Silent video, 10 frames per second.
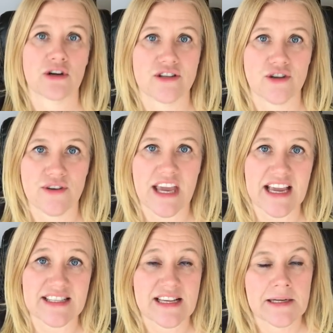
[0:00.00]
her
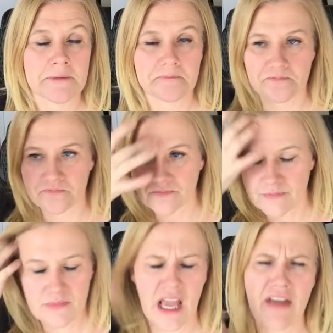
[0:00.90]
suitcase,
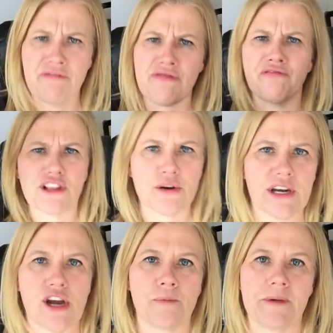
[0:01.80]
and flew
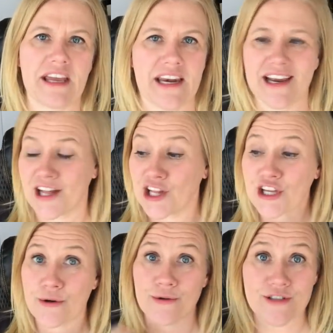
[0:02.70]
it open.
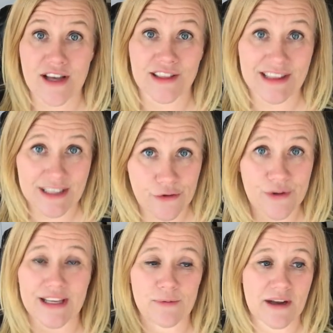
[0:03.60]
Clothes
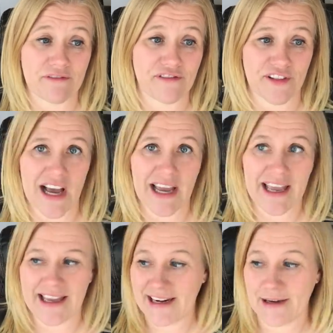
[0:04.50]
literally went
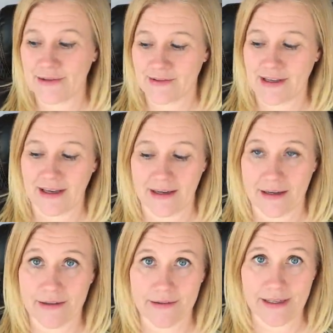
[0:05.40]
flying, and I was like,
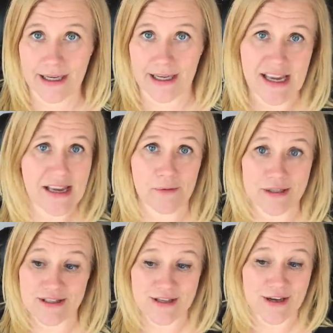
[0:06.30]
okay,
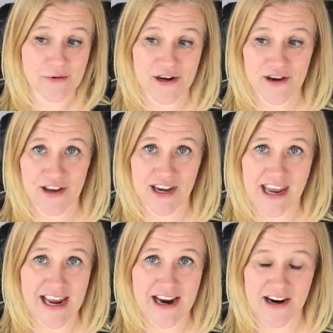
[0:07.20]
what's going on
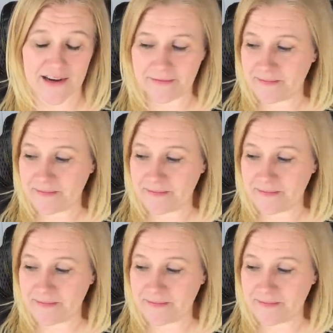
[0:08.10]
here?